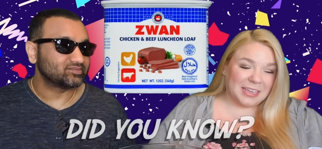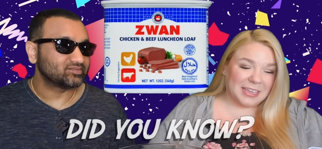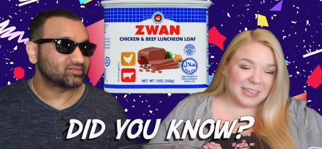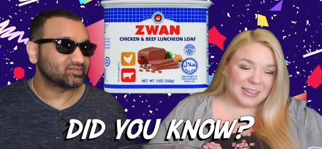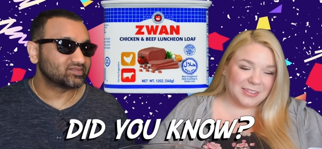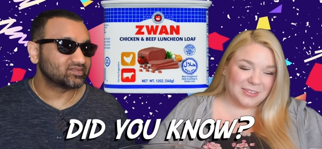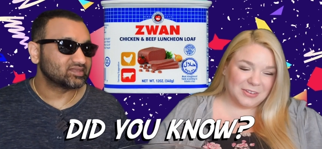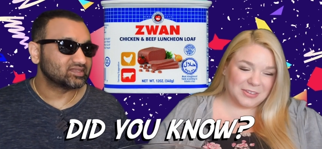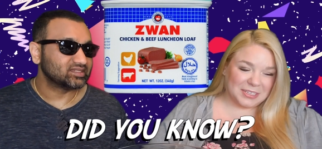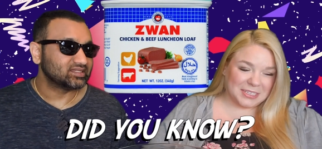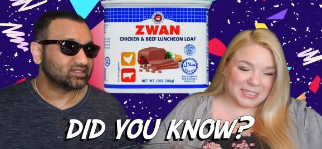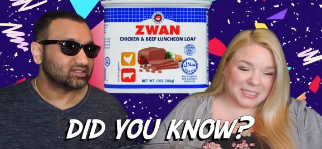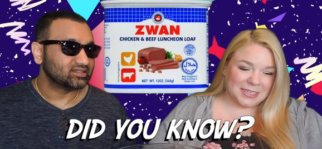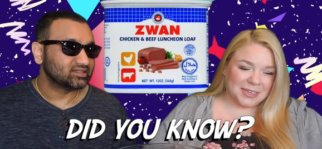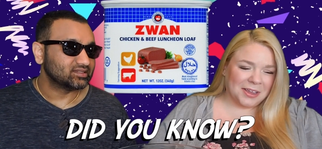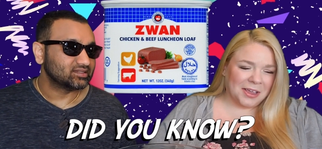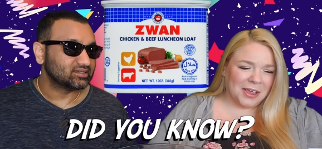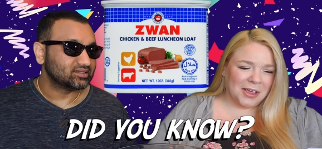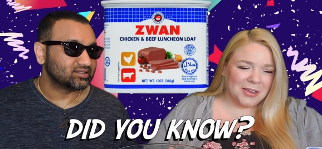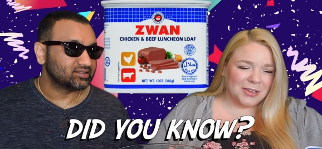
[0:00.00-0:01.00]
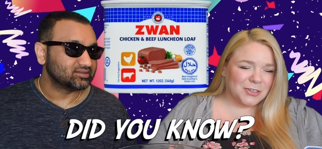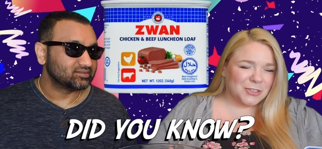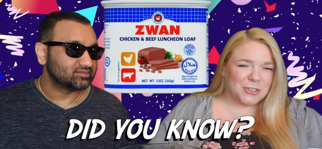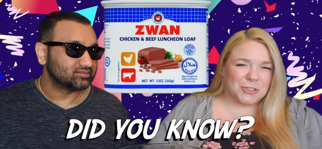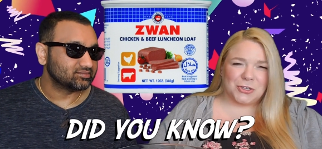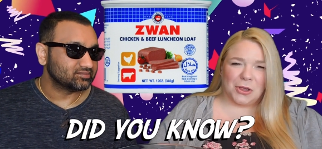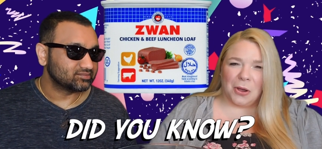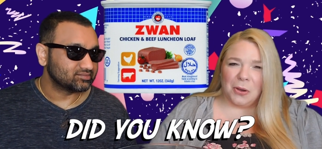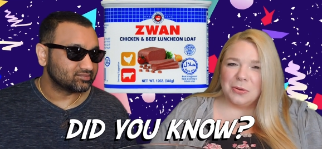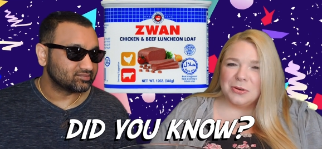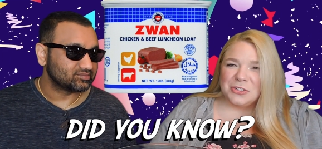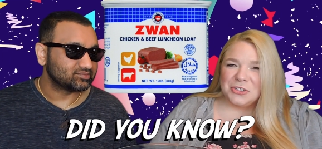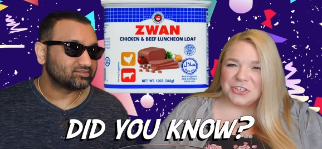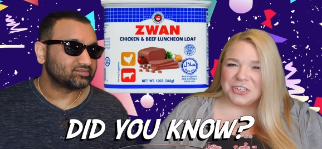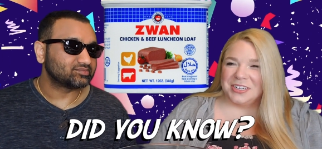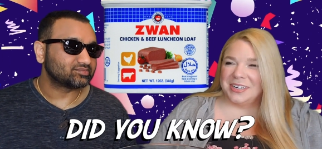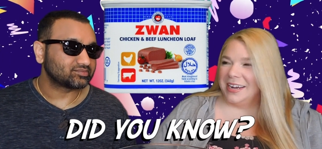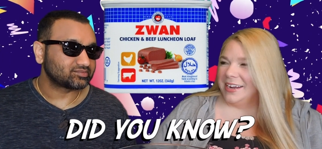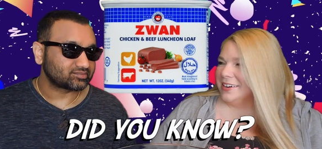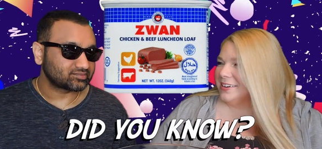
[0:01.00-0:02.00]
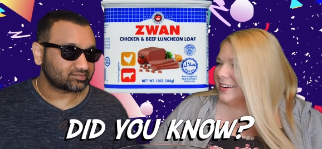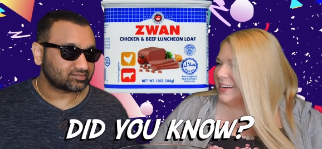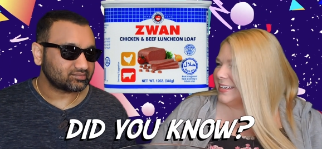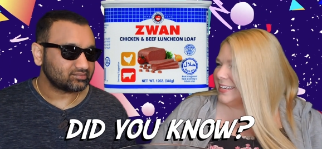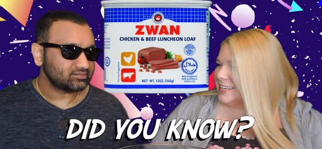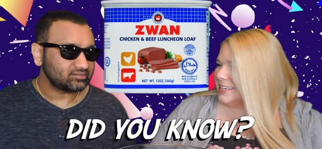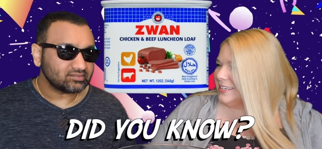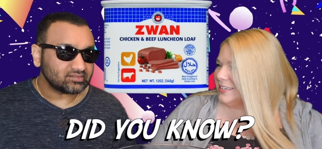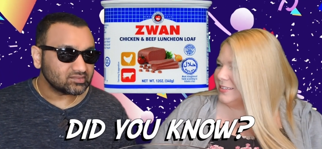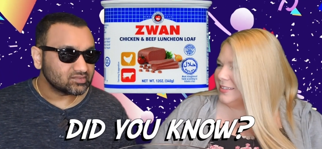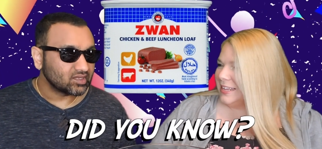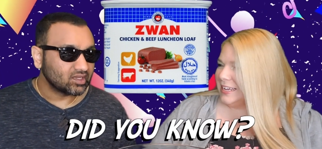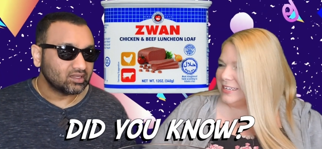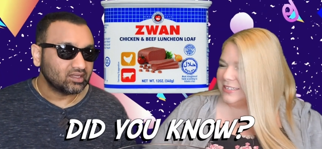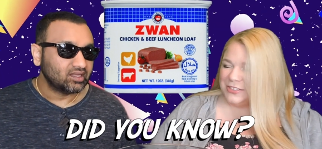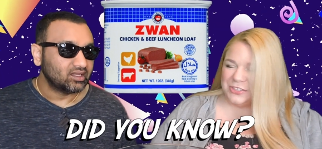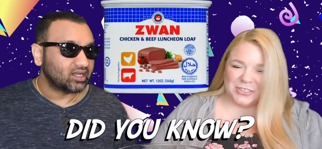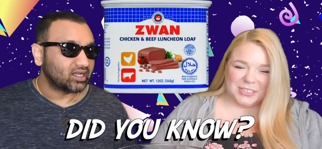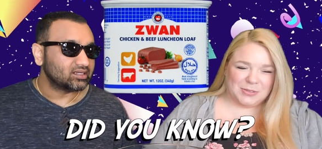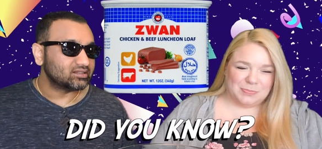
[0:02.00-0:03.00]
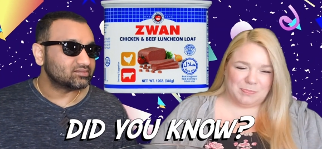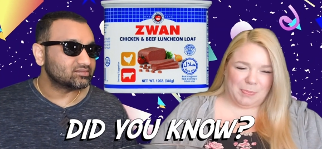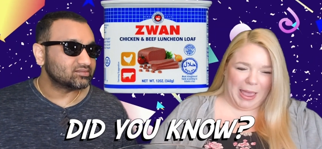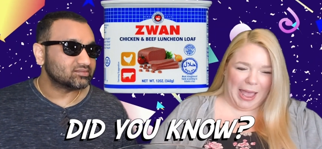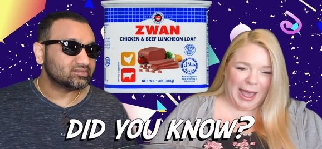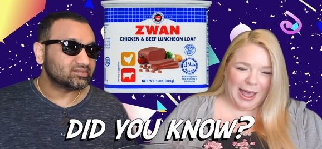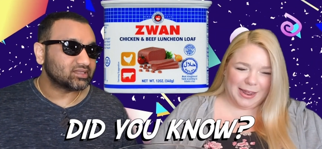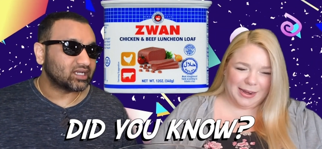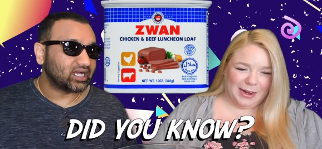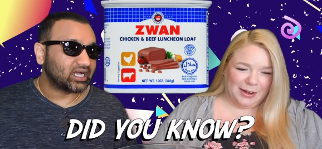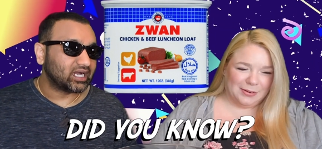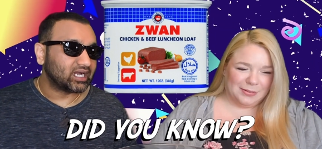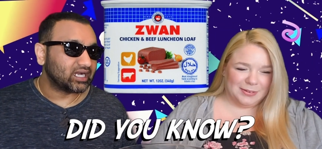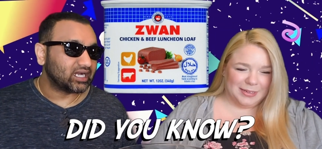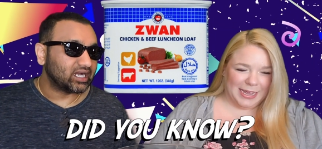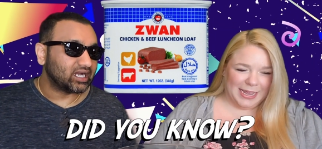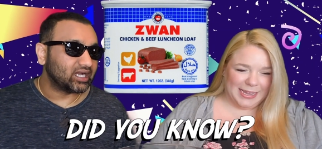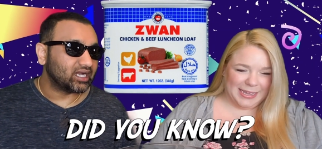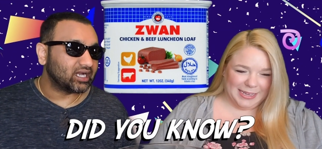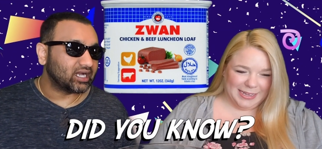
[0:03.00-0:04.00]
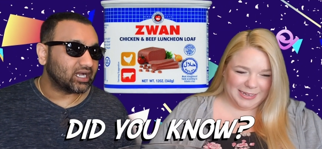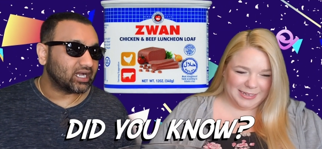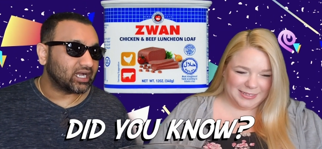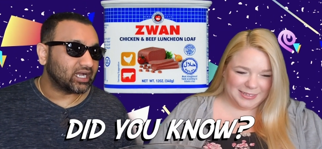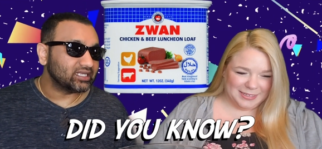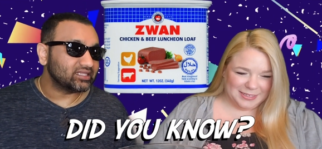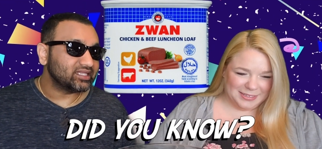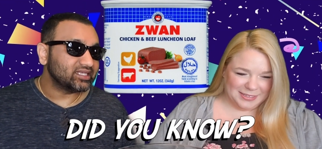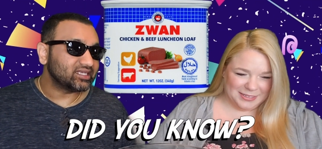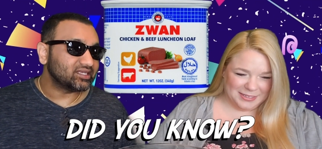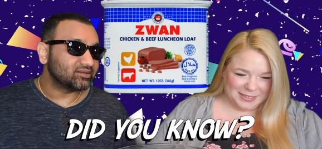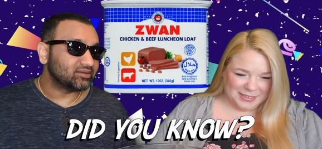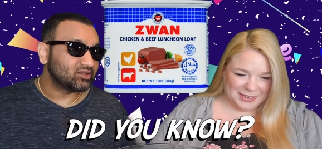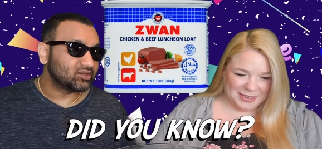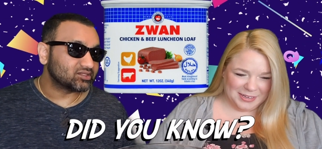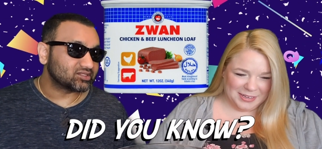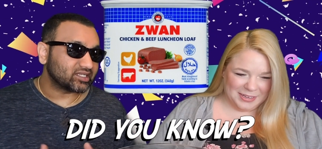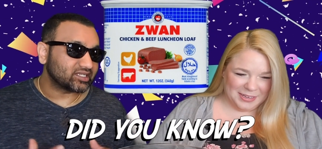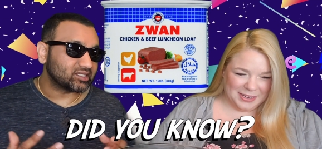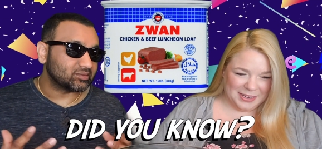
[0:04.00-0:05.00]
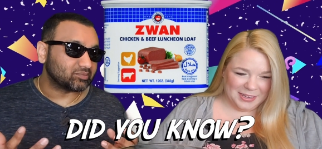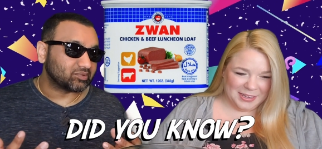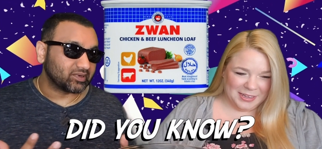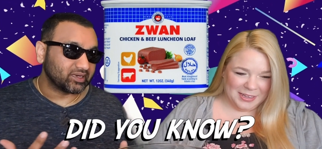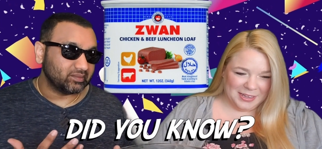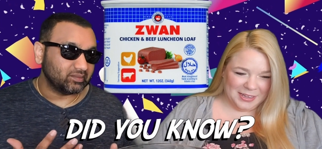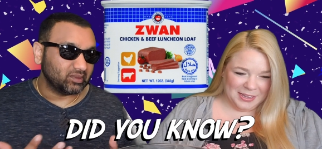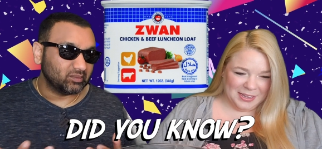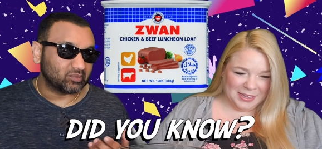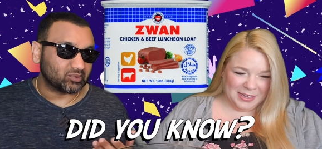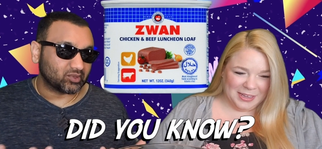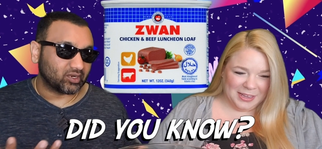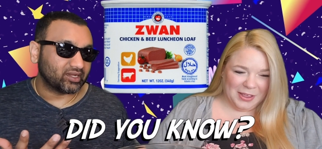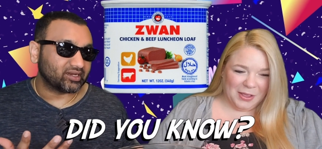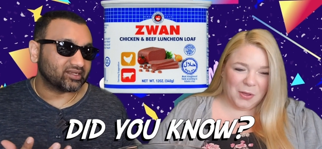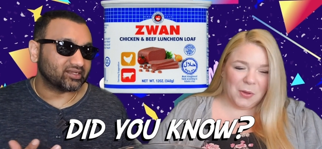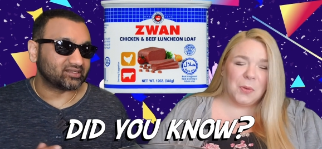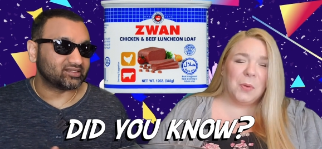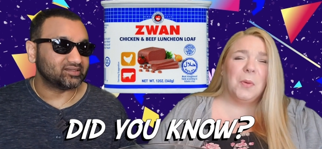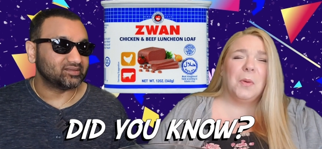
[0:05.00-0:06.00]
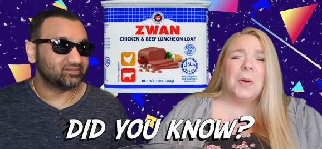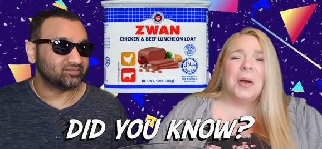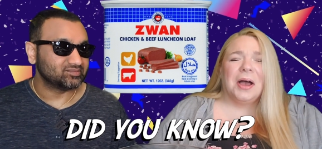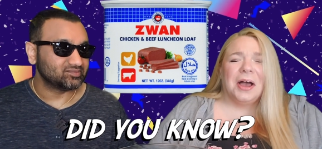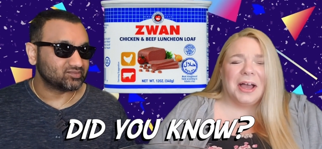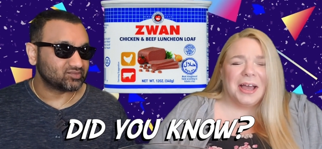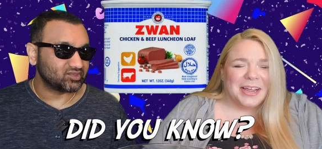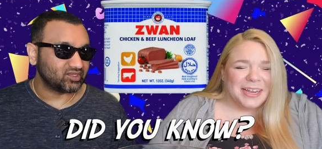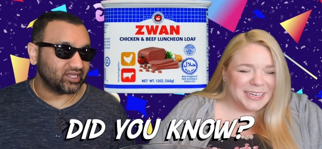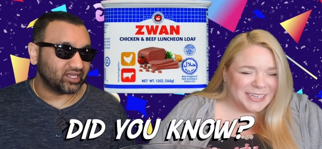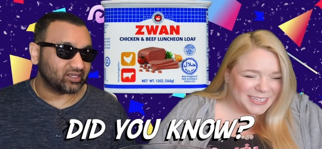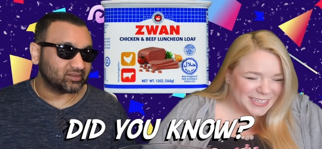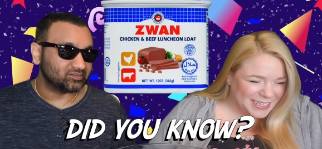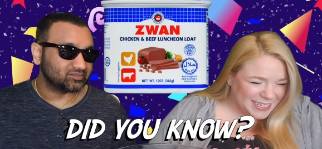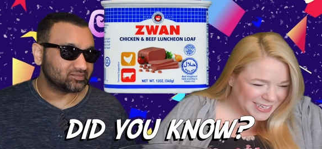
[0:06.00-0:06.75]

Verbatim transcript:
Speaker 1: it looks so generic and like just bad. I don't like it. I
Speaker 2: think it looks like a premium product. Yeah.